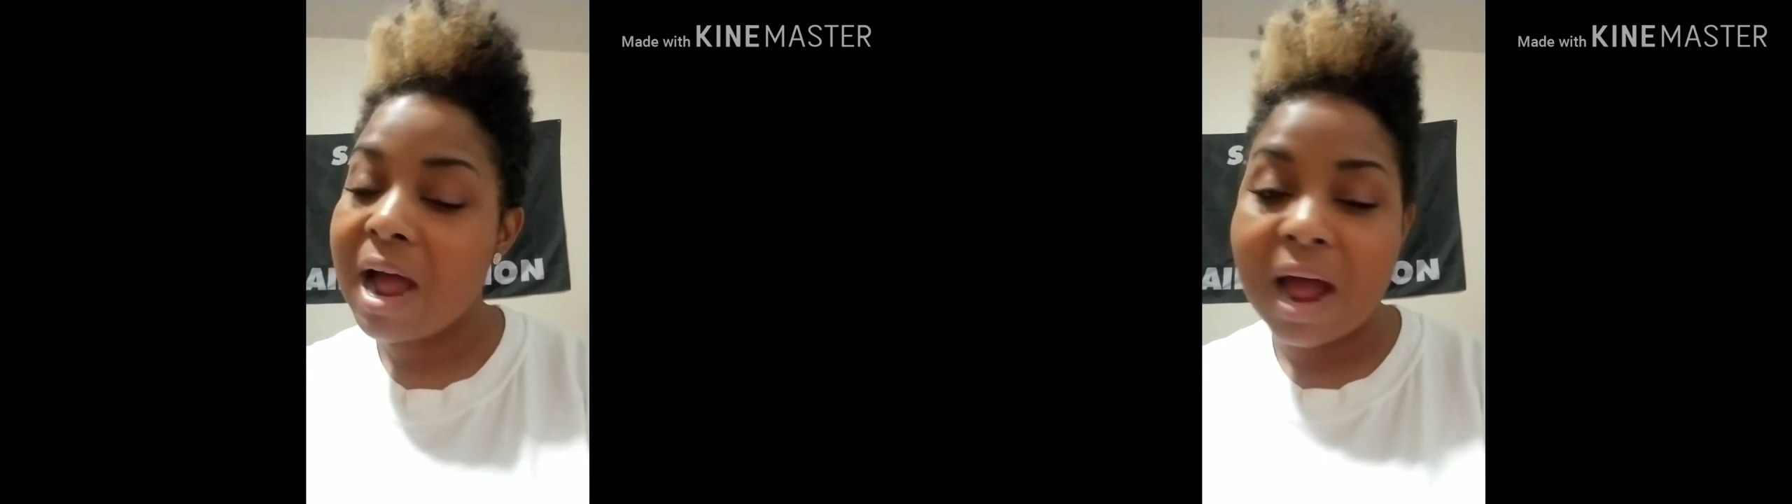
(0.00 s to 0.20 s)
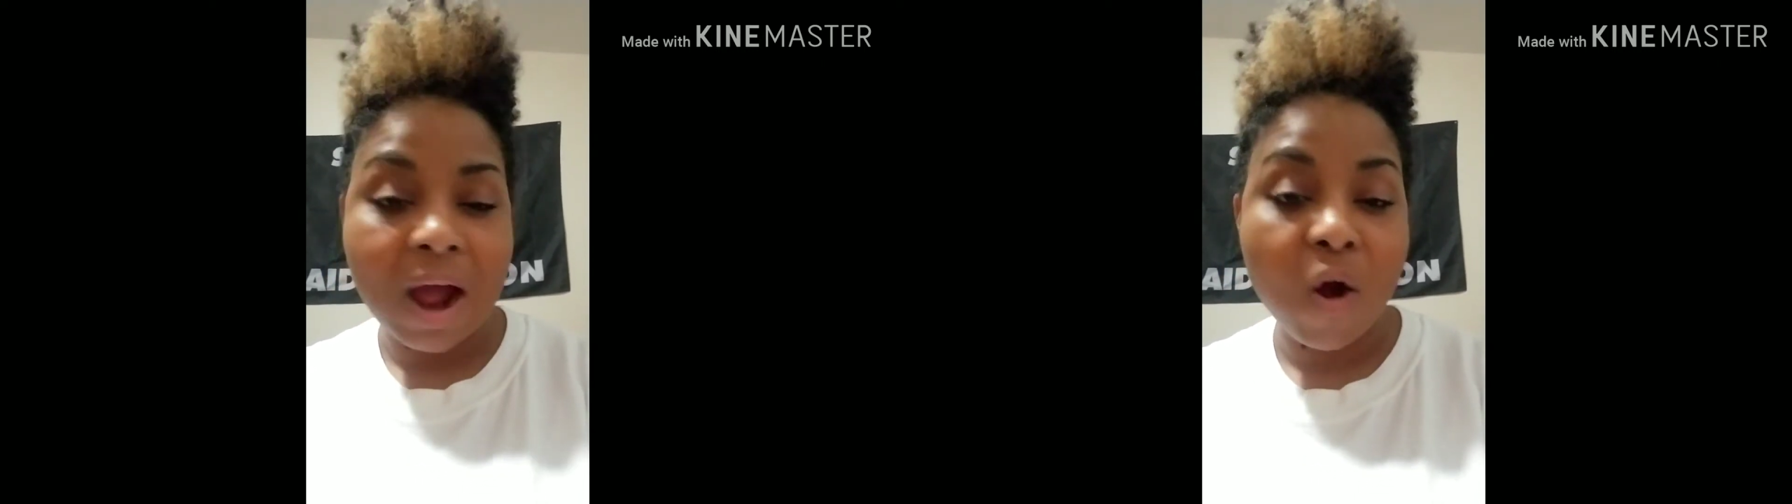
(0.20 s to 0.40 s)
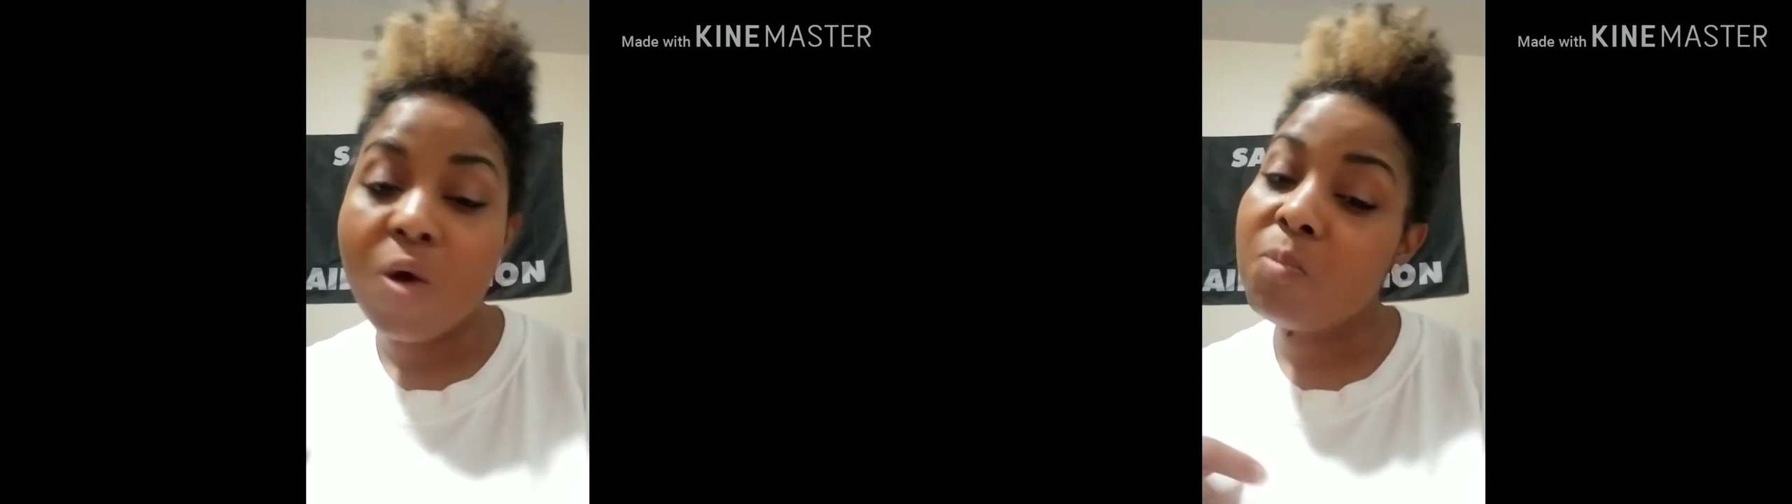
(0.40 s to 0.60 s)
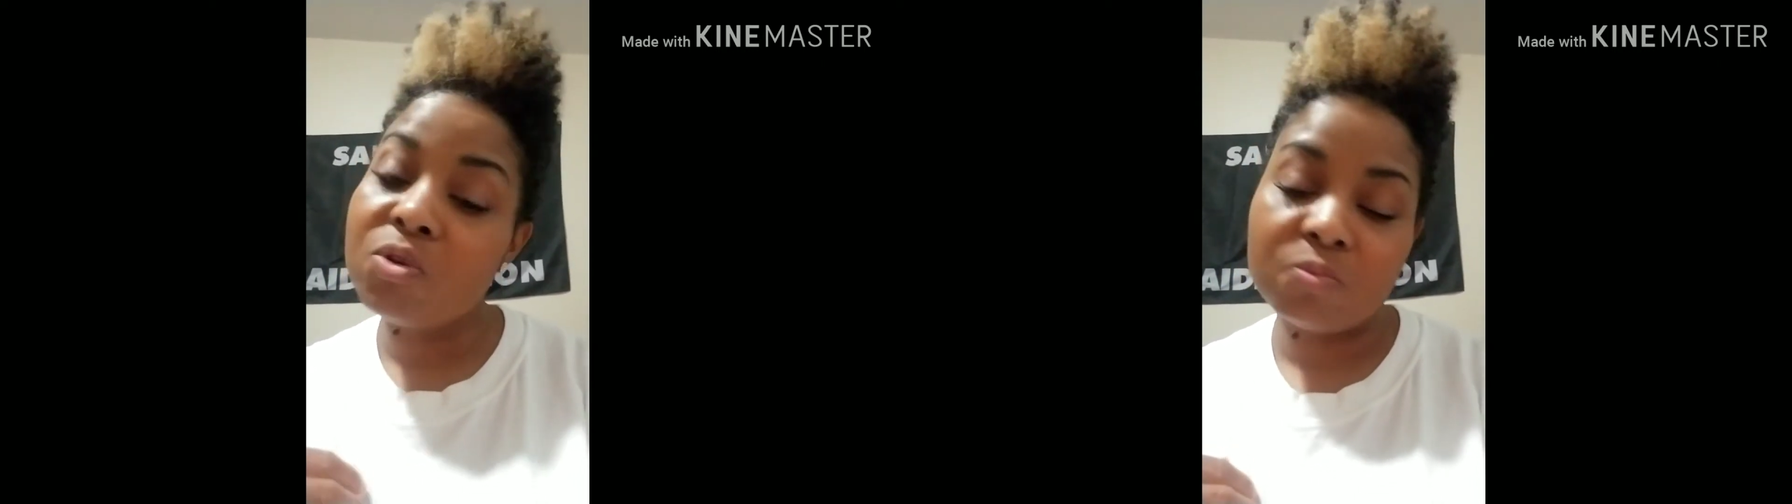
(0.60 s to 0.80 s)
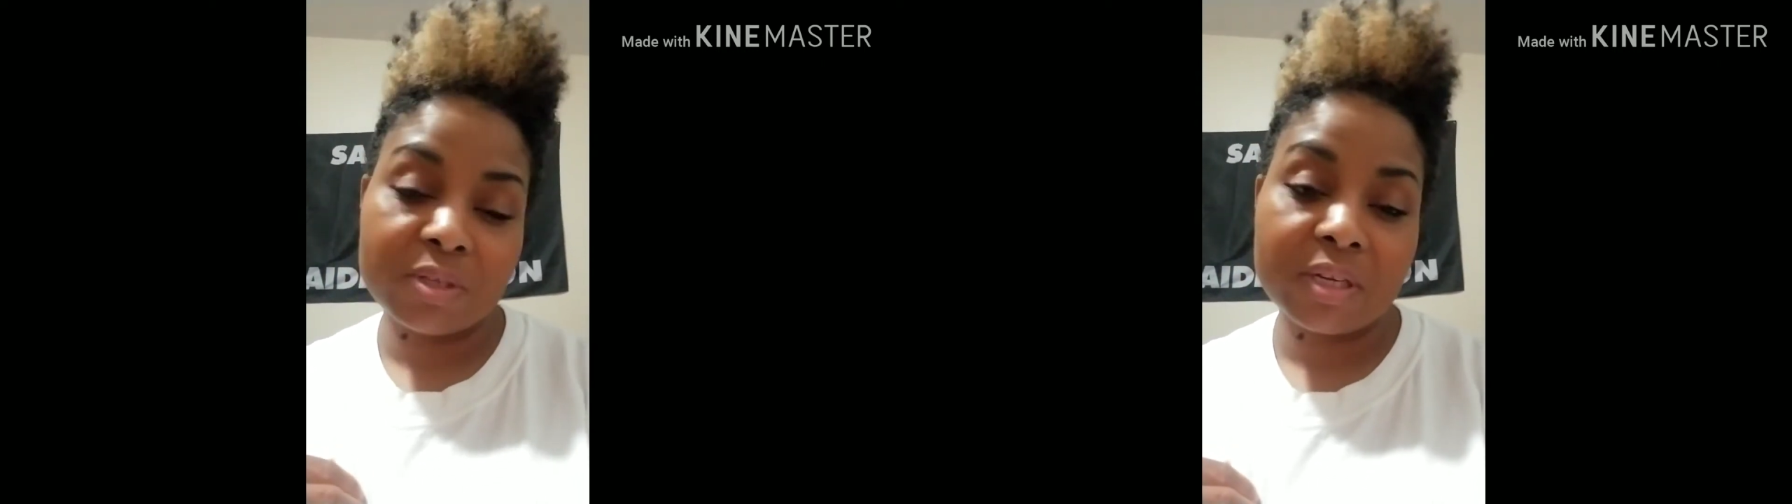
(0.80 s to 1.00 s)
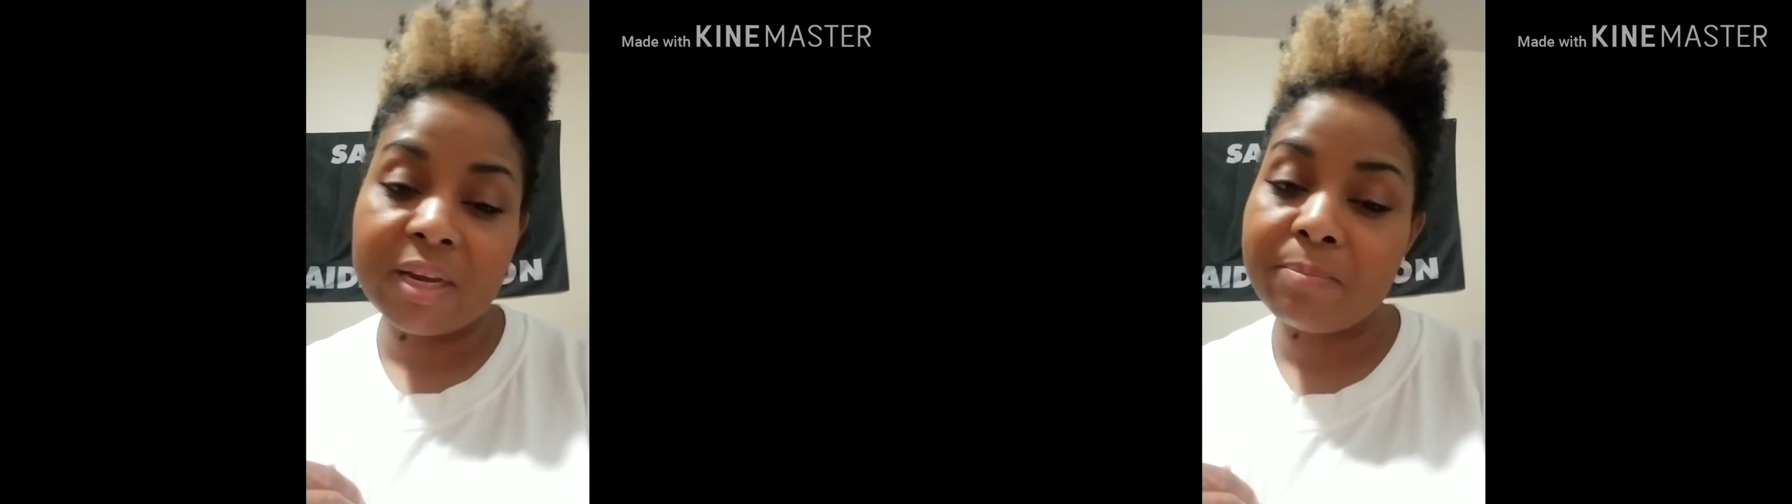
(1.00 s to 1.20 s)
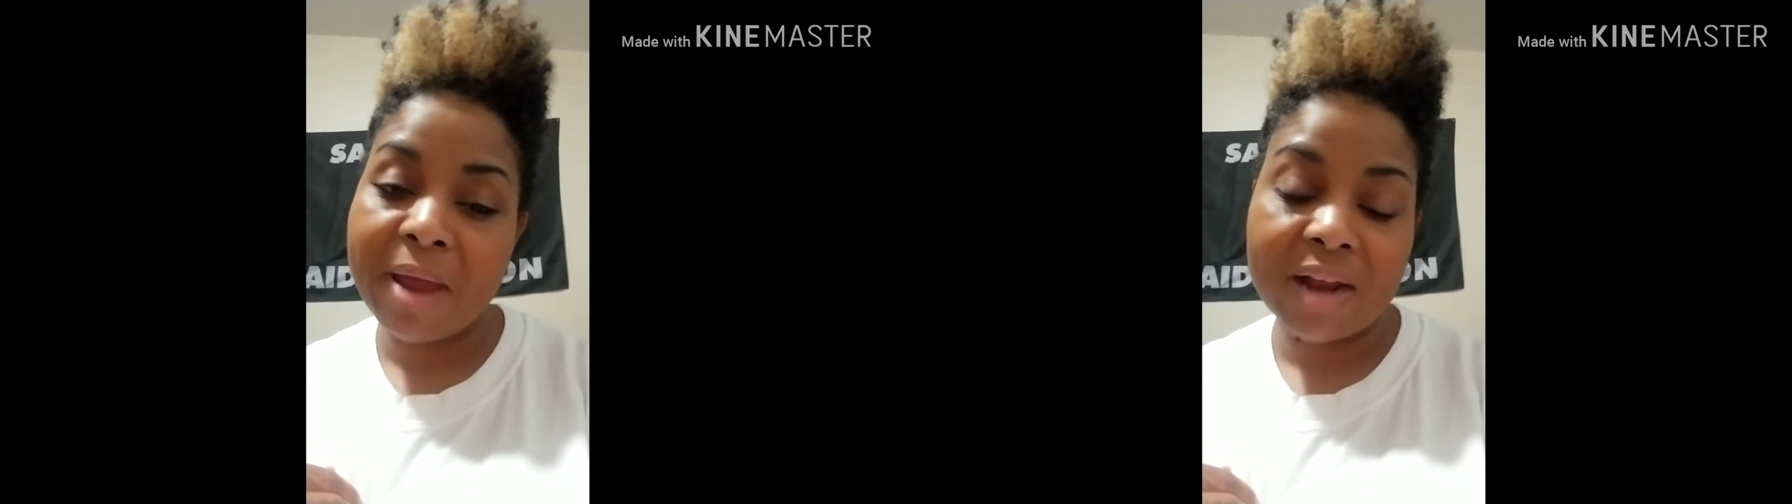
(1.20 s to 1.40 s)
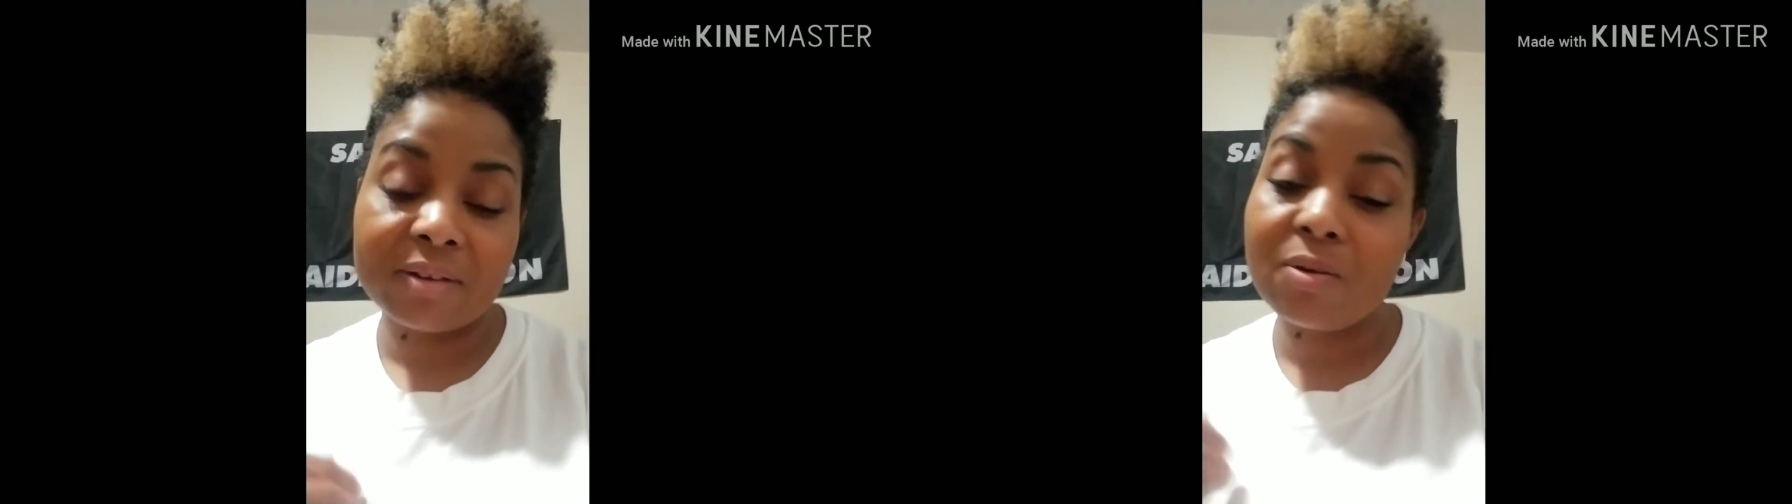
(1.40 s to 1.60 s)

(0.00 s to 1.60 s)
I almost was late back